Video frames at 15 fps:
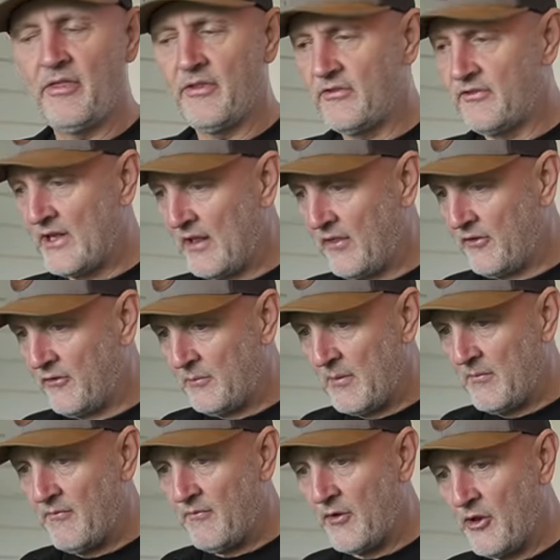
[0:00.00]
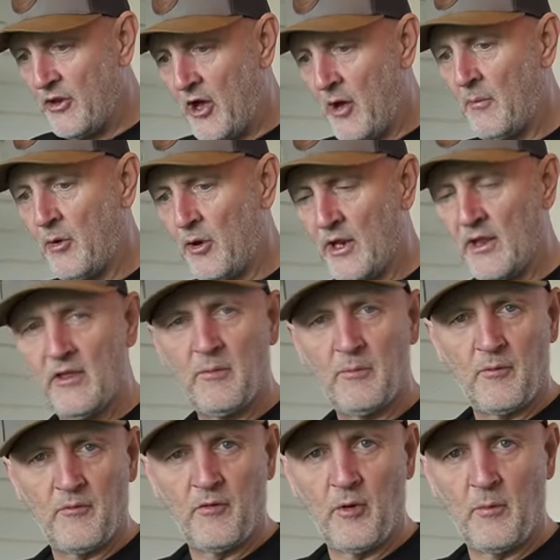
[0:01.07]
The stealth has been phenomenal in the
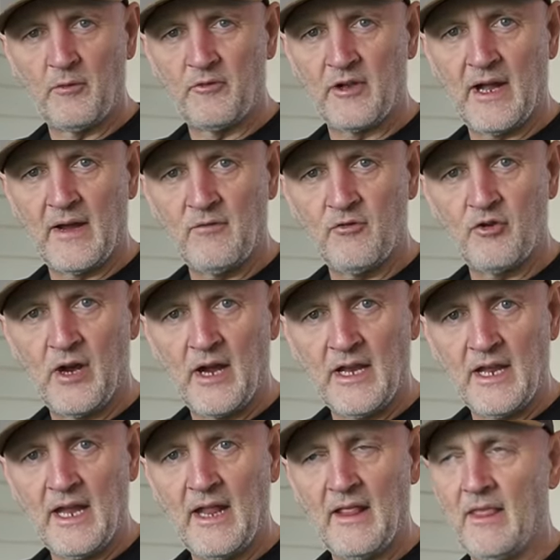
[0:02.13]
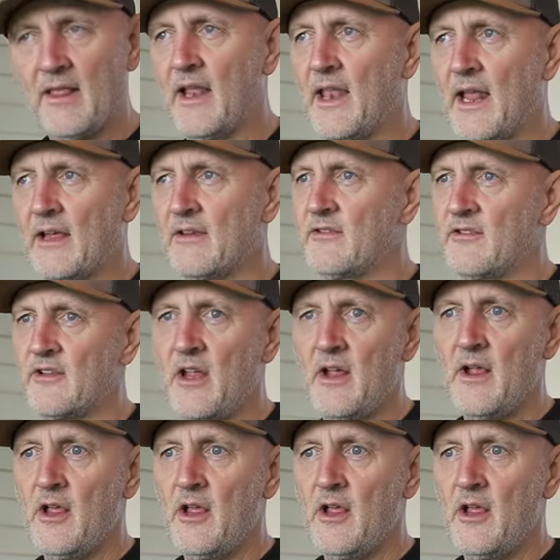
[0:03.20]
performance that I've tried it in the last